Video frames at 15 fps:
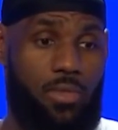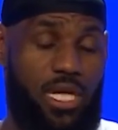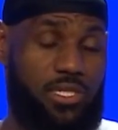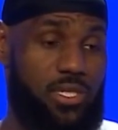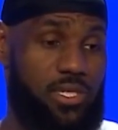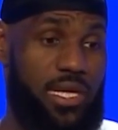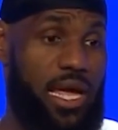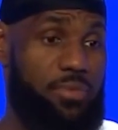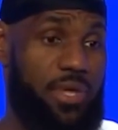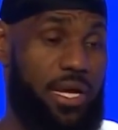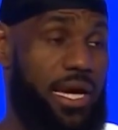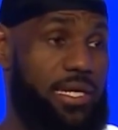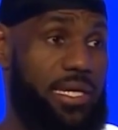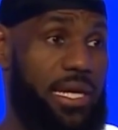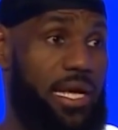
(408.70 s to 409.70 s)
that's the same
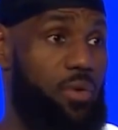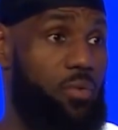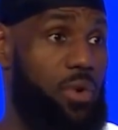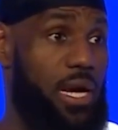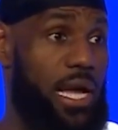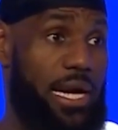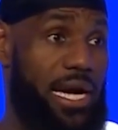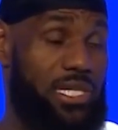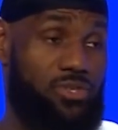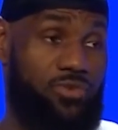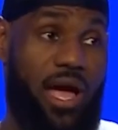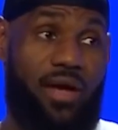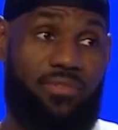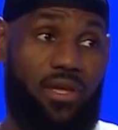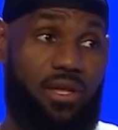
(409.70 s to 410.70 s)
thing I did when I got
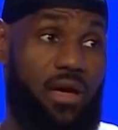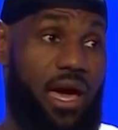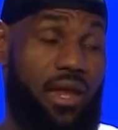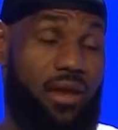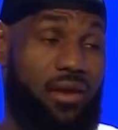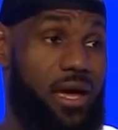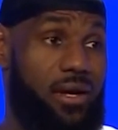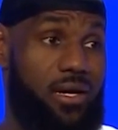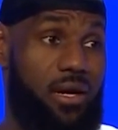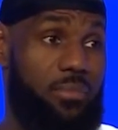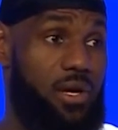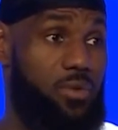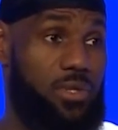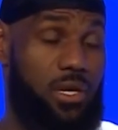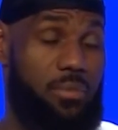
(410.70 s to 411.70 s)
drafted. I did not
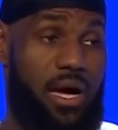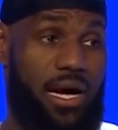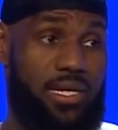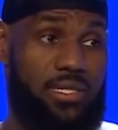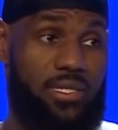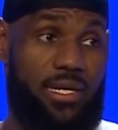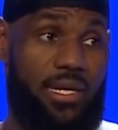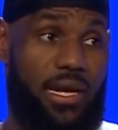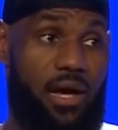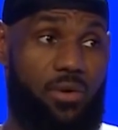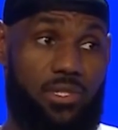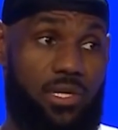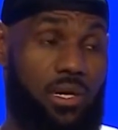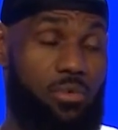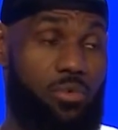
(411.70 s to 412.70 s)
come in with the mindset that I
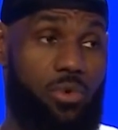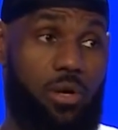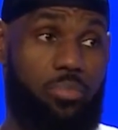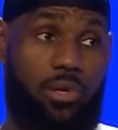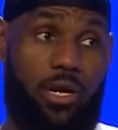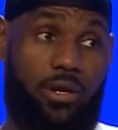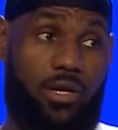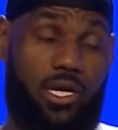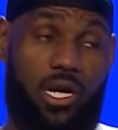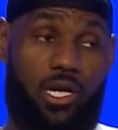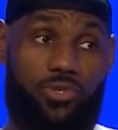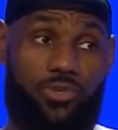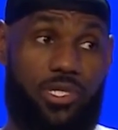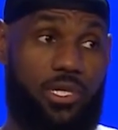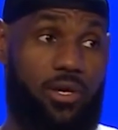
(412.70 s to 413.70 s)
was the number one player in the
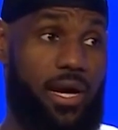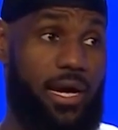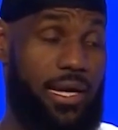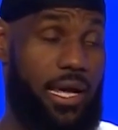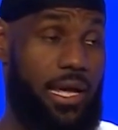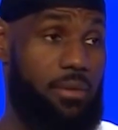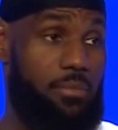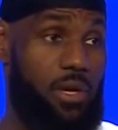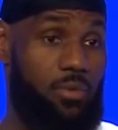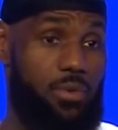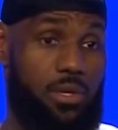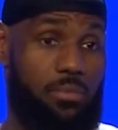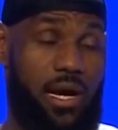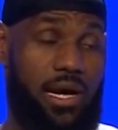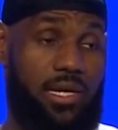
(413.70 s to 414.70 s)
country still. I came in
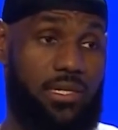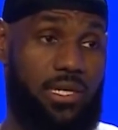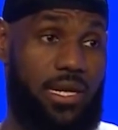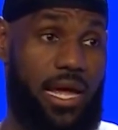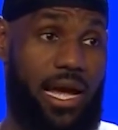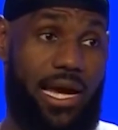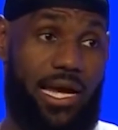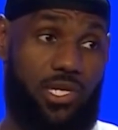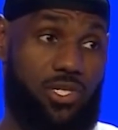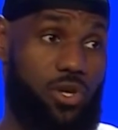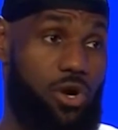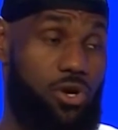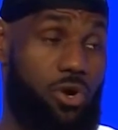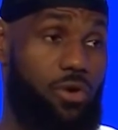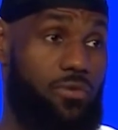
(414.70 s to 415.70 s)
with the mindset that I got to
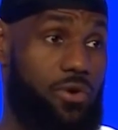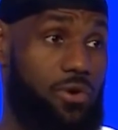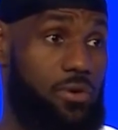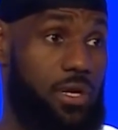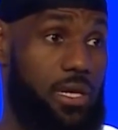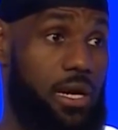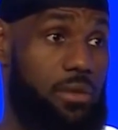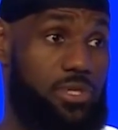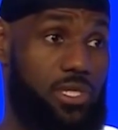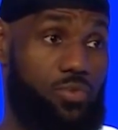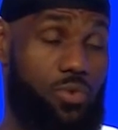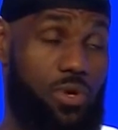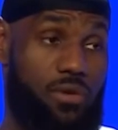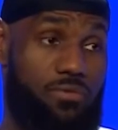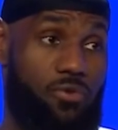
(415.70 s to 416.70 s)
start over, and I'm
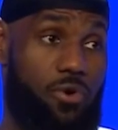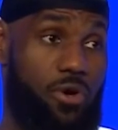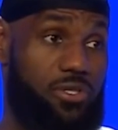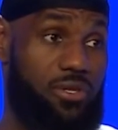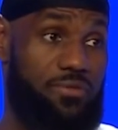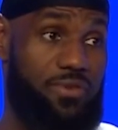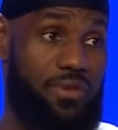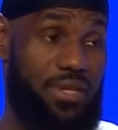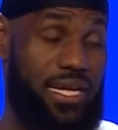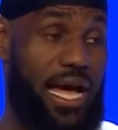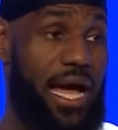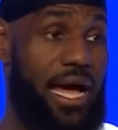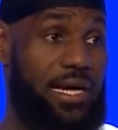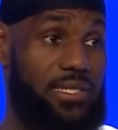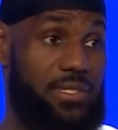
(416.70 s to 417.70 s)
just one of 450
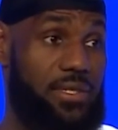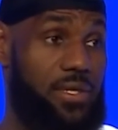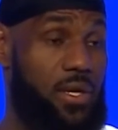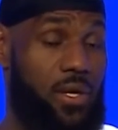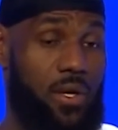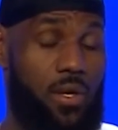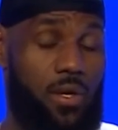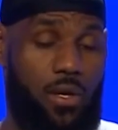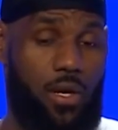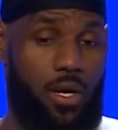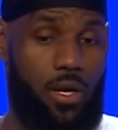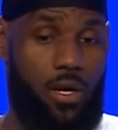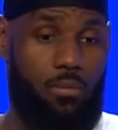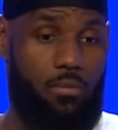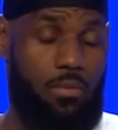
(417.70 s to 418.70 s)
guys.
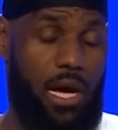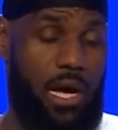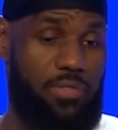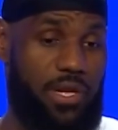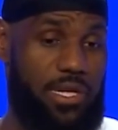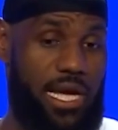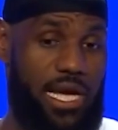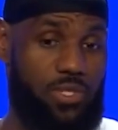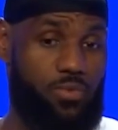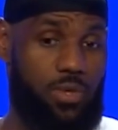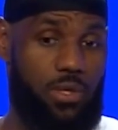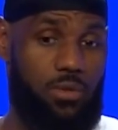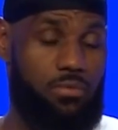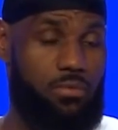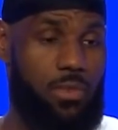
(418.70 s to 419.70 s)
I think that's
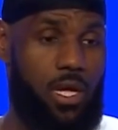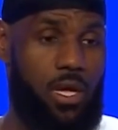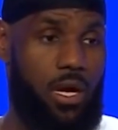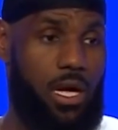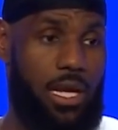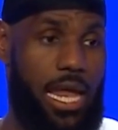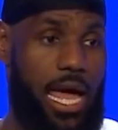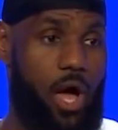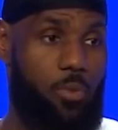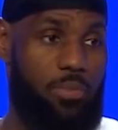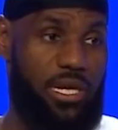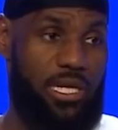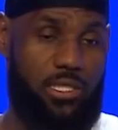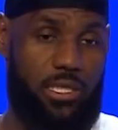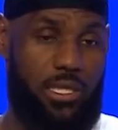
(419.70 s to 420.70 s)
what allowed
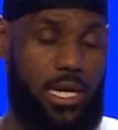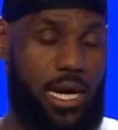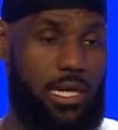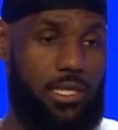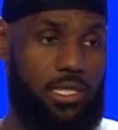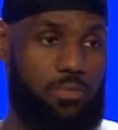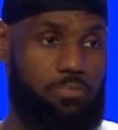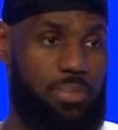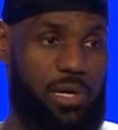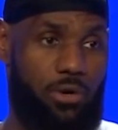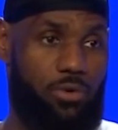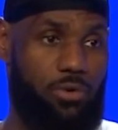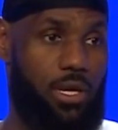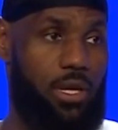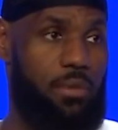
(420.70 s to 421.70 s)
me to kind of just build